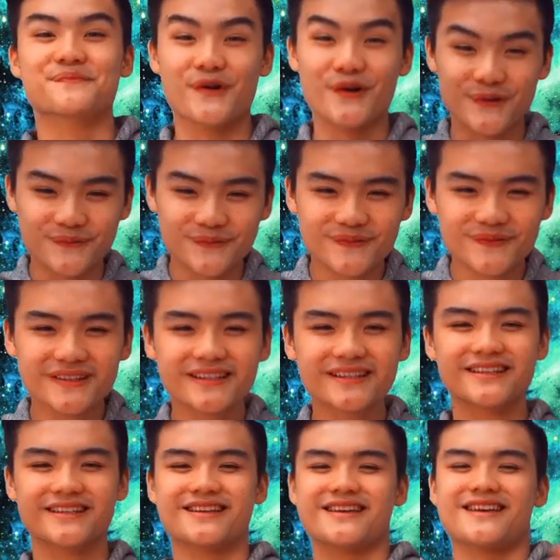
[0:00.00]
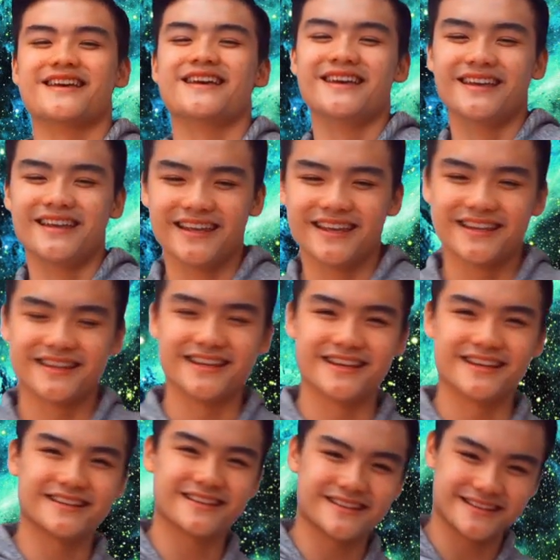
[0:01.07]
Boom!
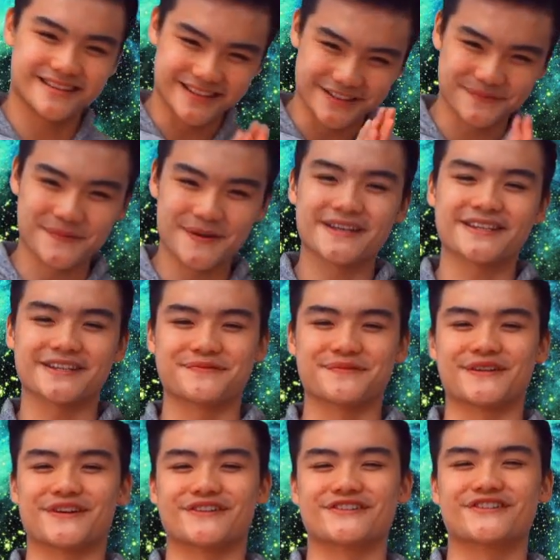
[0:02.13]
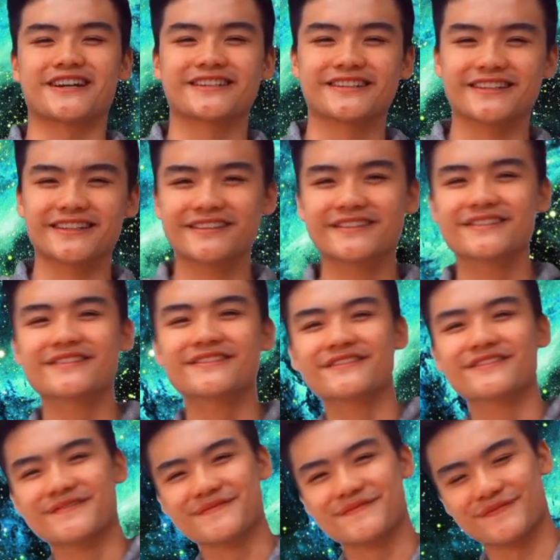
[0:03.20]
The space has been contracted.
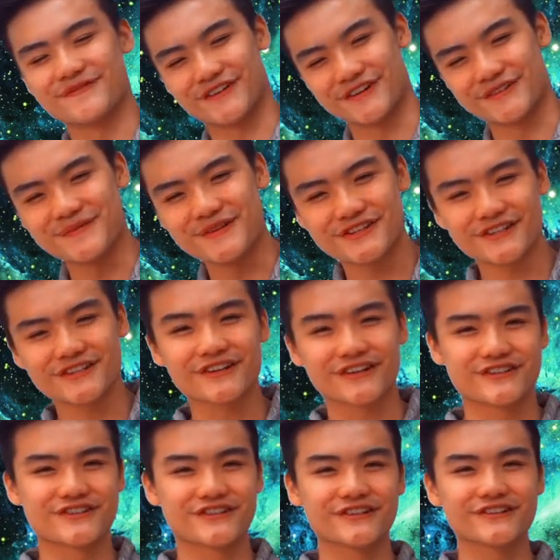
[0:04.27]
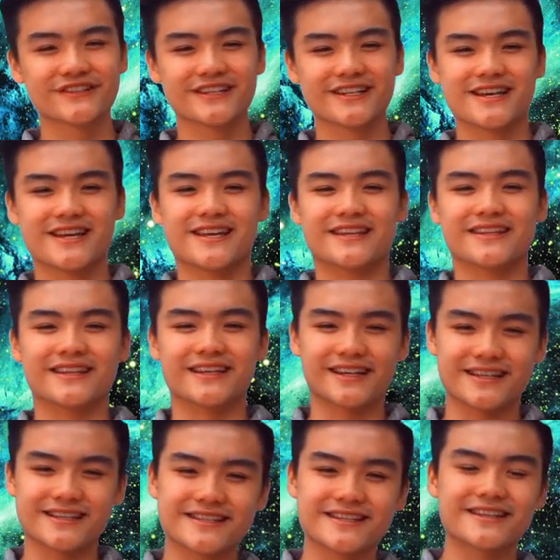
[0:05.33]
For the mission control, they
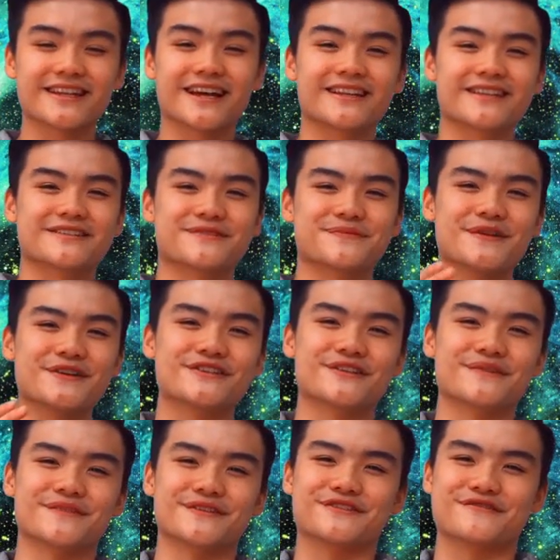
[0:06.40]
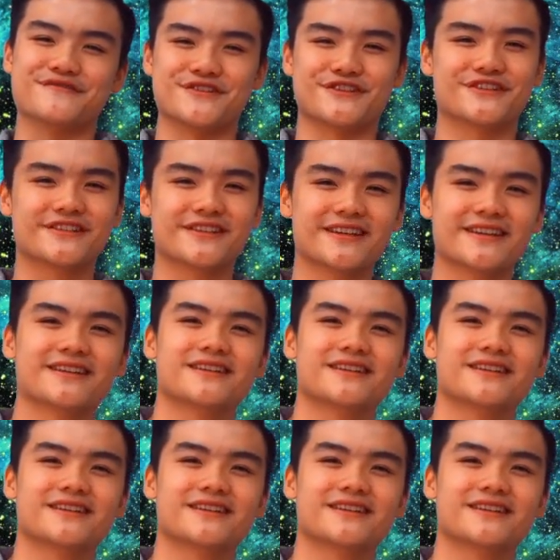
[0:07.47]
can see that the spaceship is squished.